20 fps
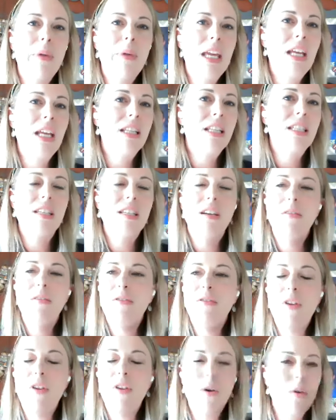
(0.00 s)
beats
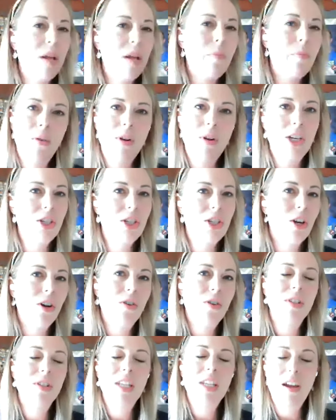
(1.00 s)
phony pony
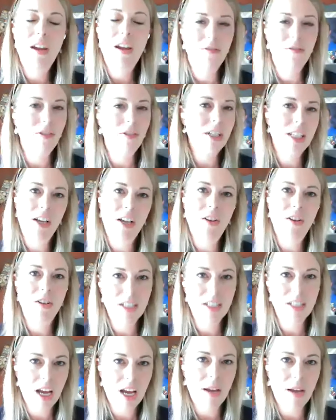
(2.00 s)
shows every single
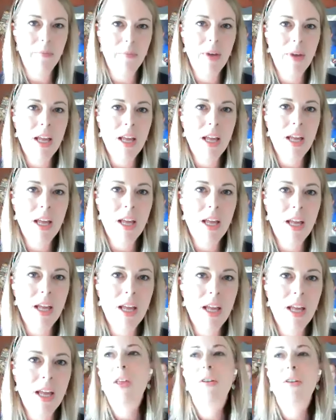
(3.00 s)
time.
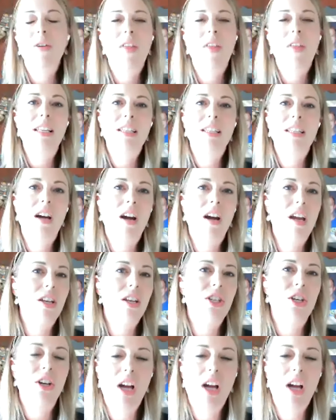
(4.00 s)
So whether that is
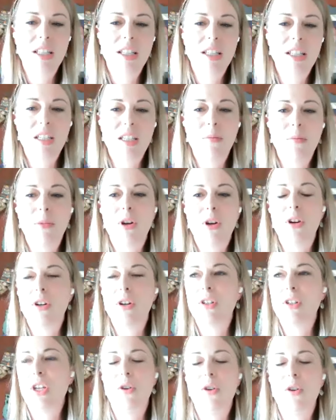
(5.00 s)
talking to your
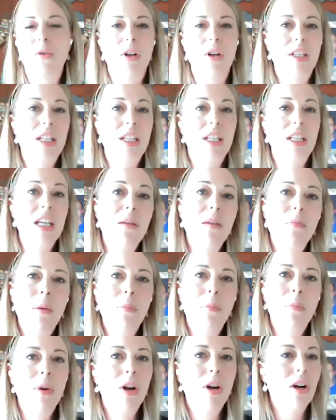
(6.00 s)
customers, your team
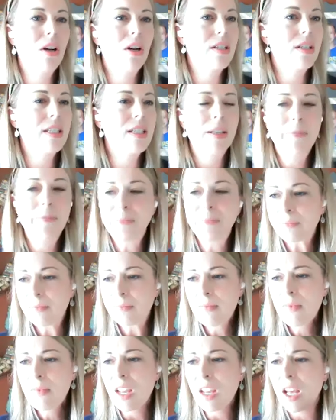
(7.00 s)
members,
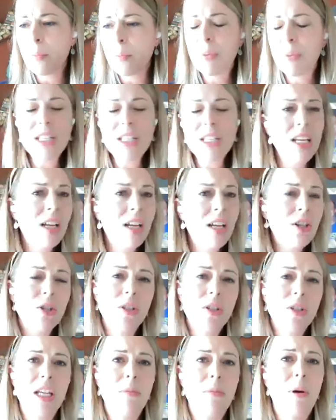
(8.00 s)
a
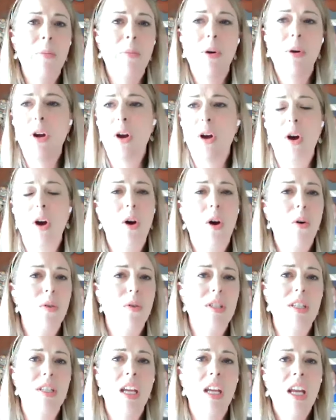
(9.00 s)
potential team member, a
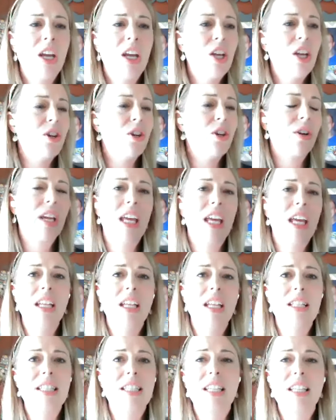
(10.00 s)
host, your
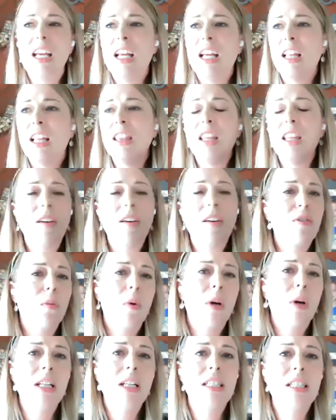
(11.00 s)
kids, loved
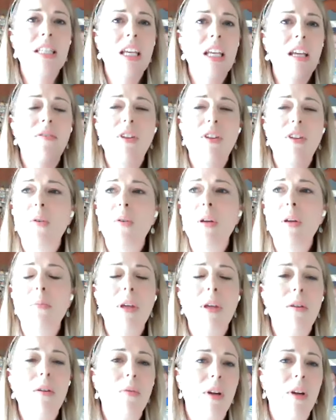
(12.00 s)
ones, if you
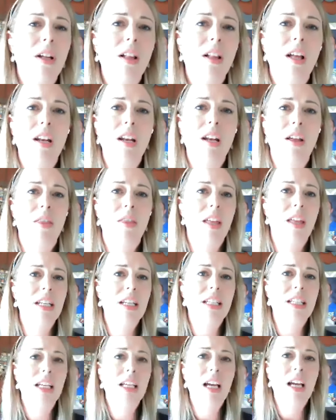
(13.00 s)
can be real and
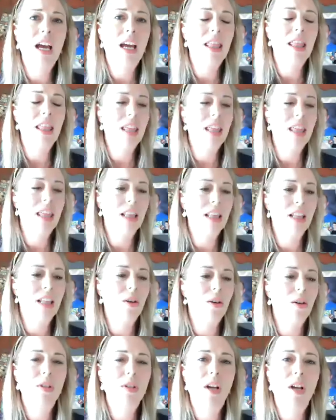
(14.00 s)
authentic, I think that
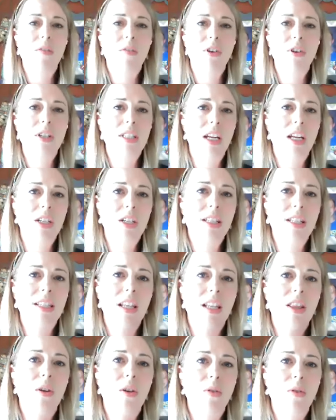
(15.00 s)
those
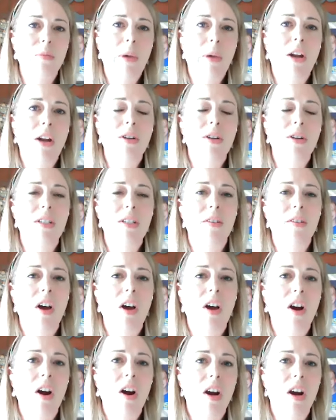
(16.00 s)
conversations and those matters of
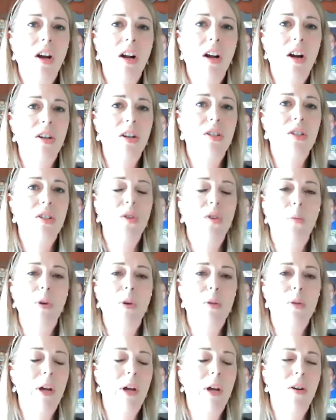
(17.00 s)
the heart are so
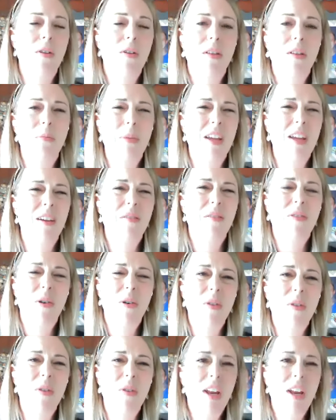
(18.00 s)
much better than being
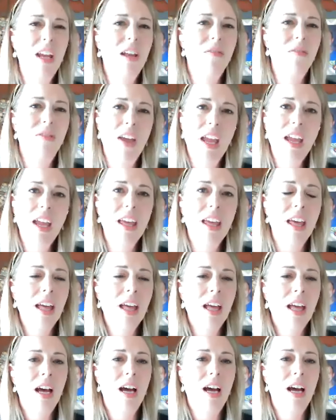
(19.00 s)
phony and fake.
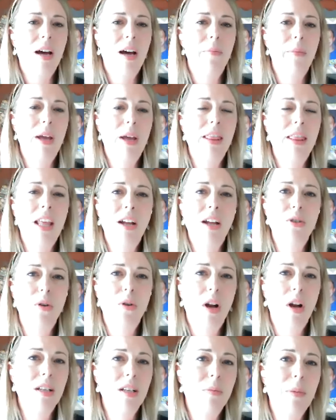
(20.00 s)
Um, and
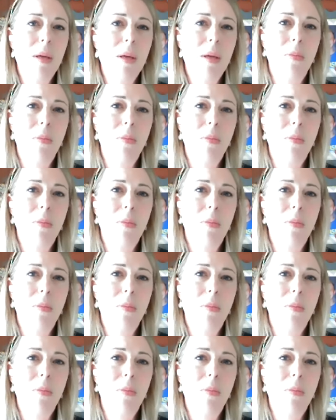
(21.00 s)
that draws